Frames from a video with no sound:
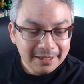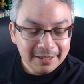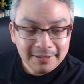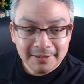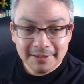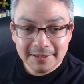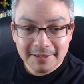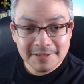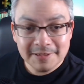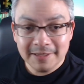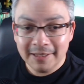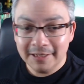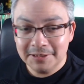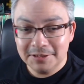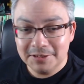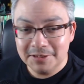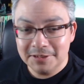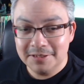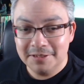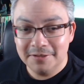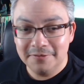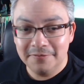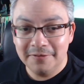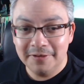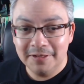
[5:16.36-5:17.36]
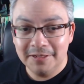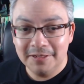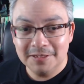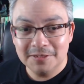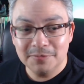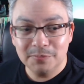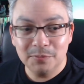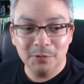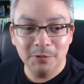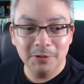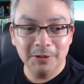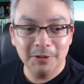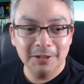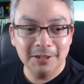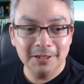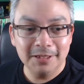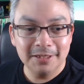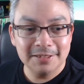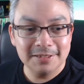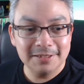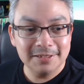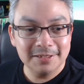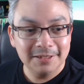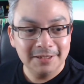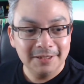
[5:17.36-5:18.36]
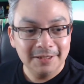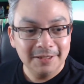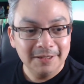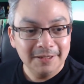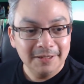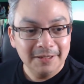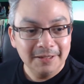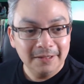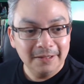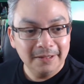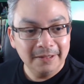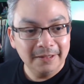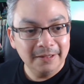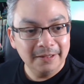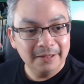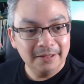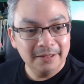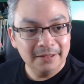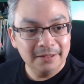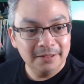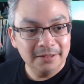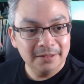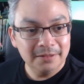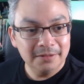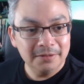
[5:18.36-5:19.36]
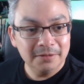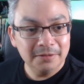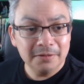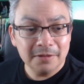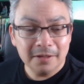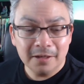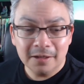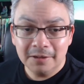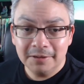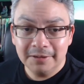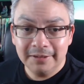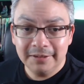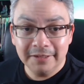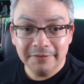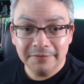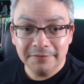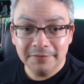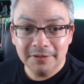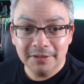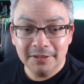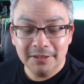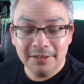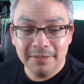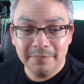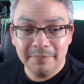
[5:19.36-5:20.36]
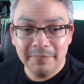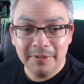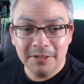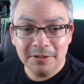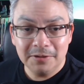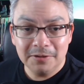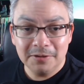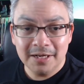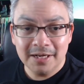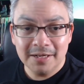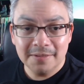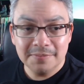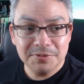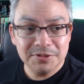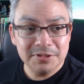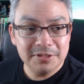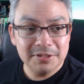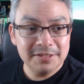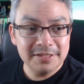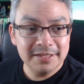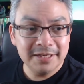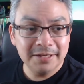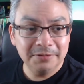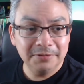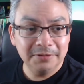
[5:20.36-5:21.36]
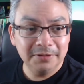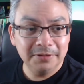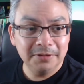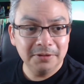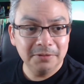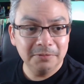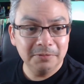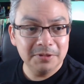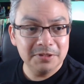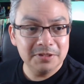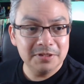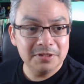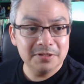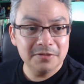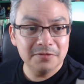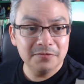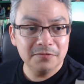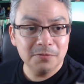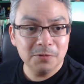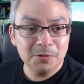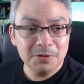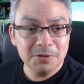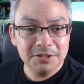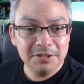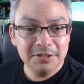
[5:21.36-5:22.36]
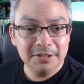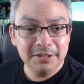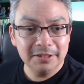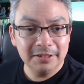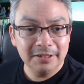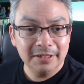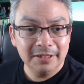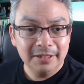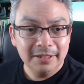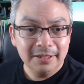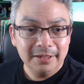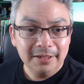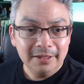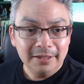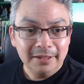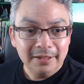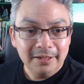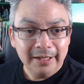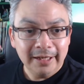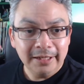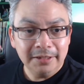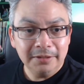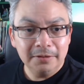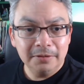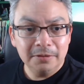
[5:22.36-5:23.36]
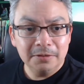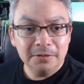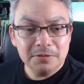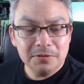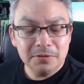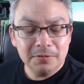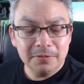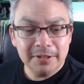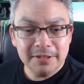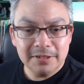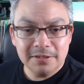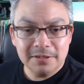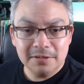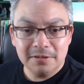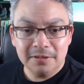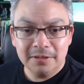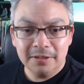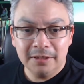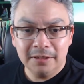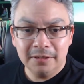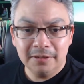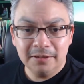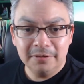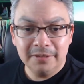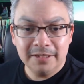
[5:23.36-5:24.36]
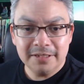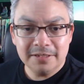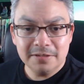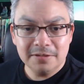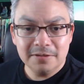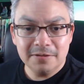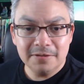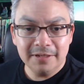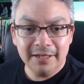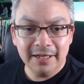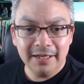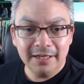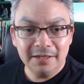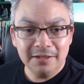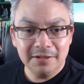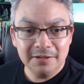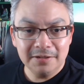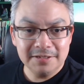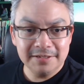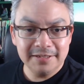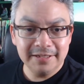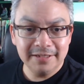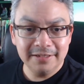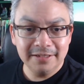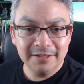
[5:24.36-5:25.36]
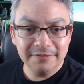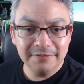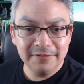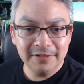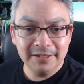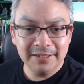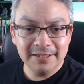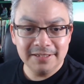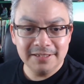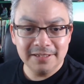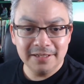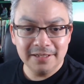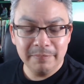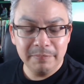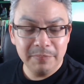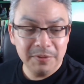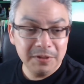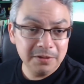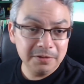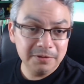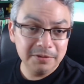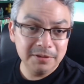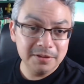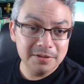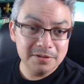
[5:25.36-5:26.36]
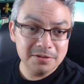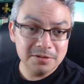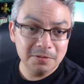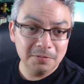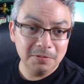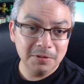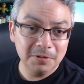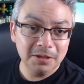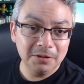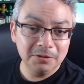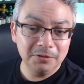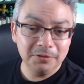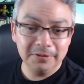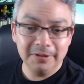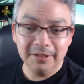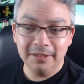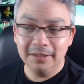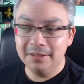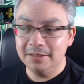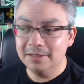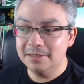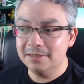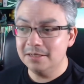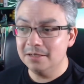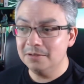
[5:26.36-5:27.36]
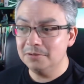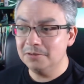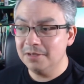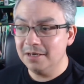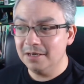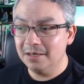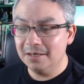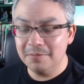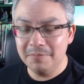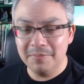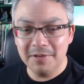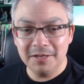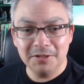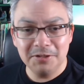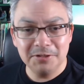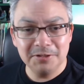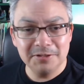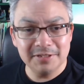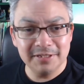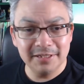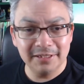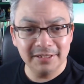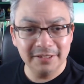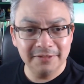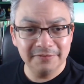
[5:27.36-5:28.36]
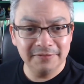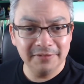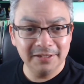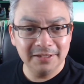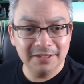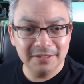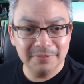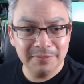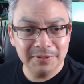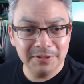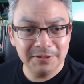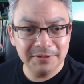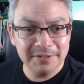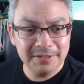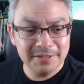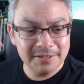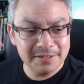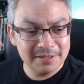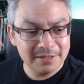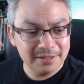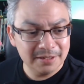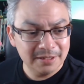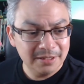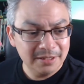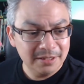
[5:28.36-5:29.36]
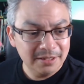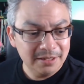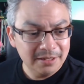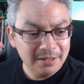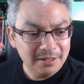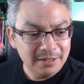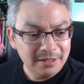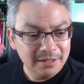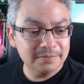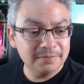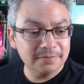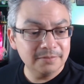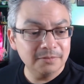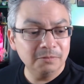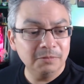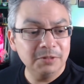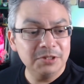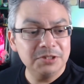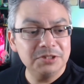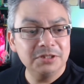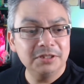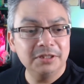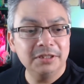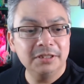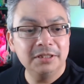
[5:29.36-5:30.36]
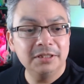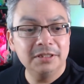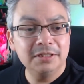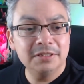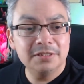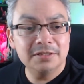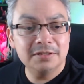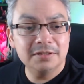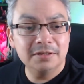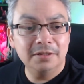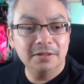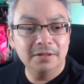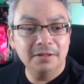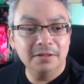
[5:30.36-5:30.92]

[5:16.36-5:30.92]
does not justify this point cost. There are definitely better options out there, which is unfortunate. And so let's look at her significant appearance. So what I'll do then is I'll talk about her significant appearance, which is